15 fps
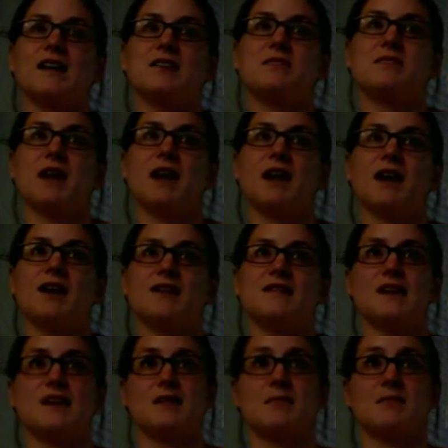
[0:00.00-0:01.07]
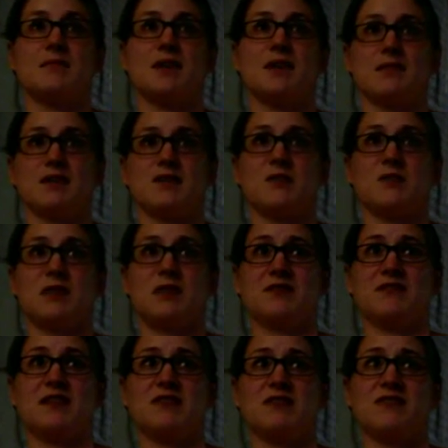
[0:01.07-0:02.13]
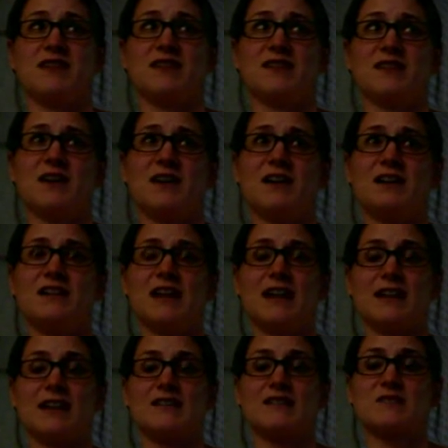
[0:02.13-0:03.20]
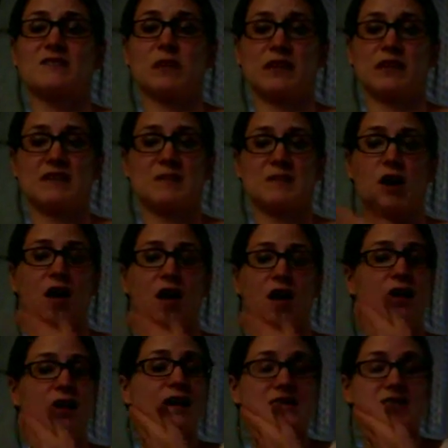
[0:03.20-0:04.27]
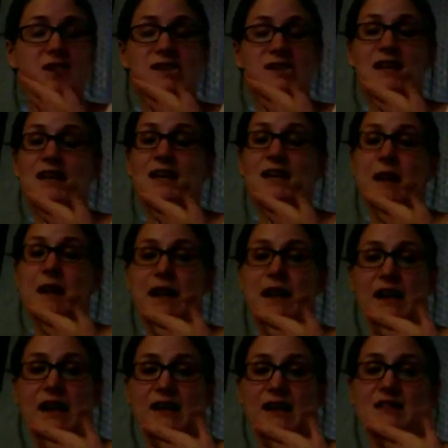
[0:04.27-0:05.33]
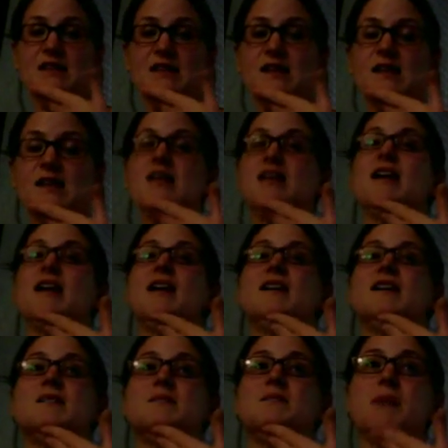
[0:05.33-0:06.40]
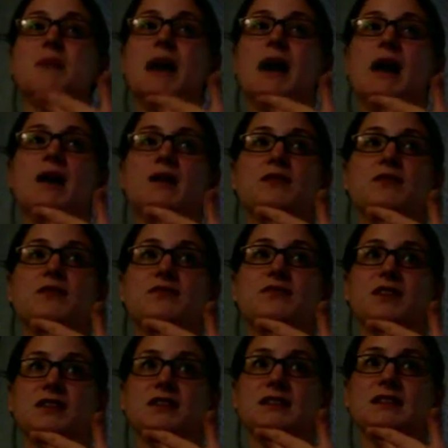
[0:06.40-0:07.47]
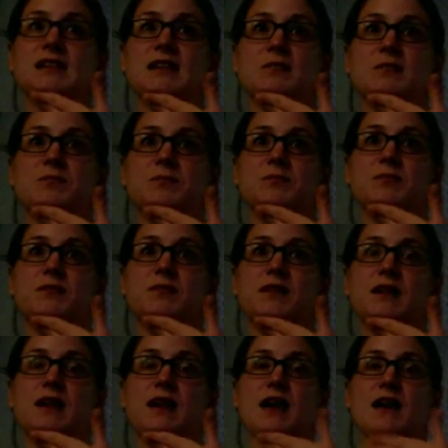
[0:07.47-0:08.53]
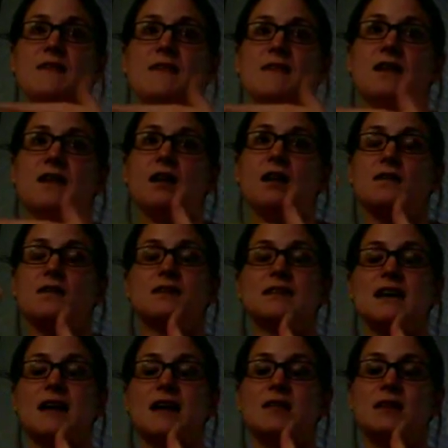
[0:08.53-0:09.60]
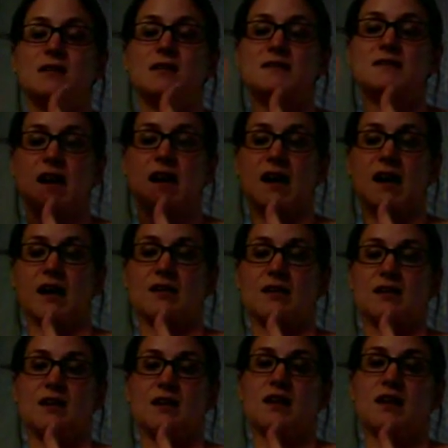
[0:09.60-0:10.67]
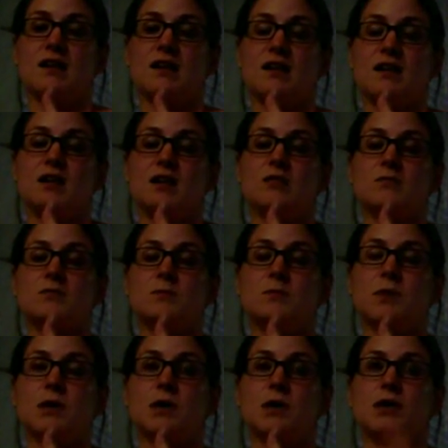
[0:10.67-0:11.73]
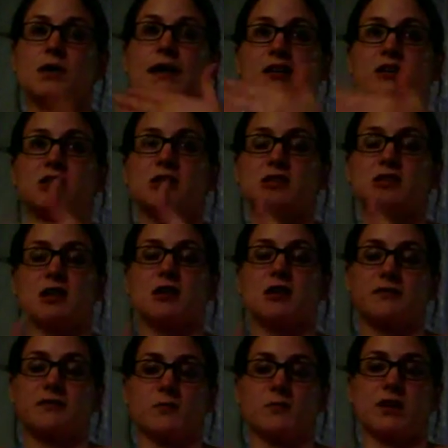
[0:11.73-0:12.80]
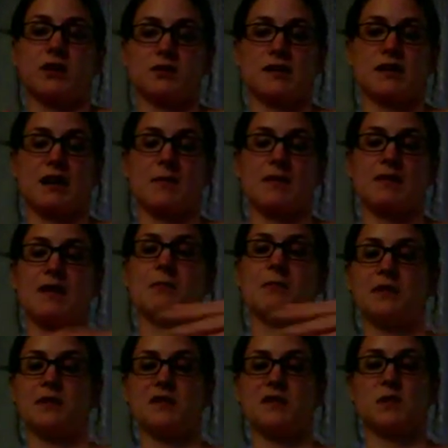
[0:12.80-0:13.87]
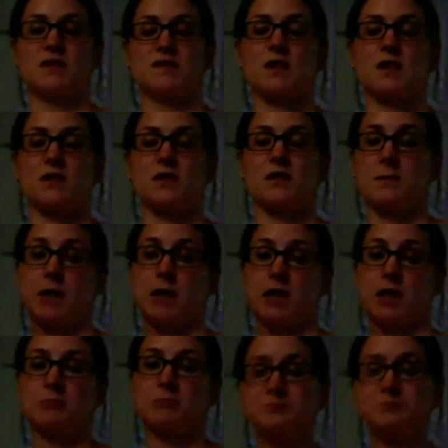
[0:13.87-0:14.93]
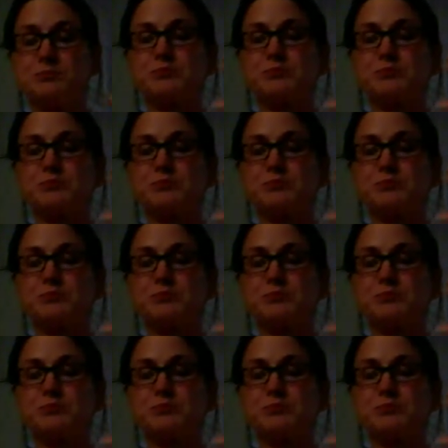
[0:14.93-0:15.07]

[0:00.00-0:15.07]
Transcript: mine is like maybe 25 feet long. Like it's really small. So I dug it by hand, and it's about a foot deep. And then on the downhill side, you put all your extra dirt from what you dig up, and that builds what's called the berm.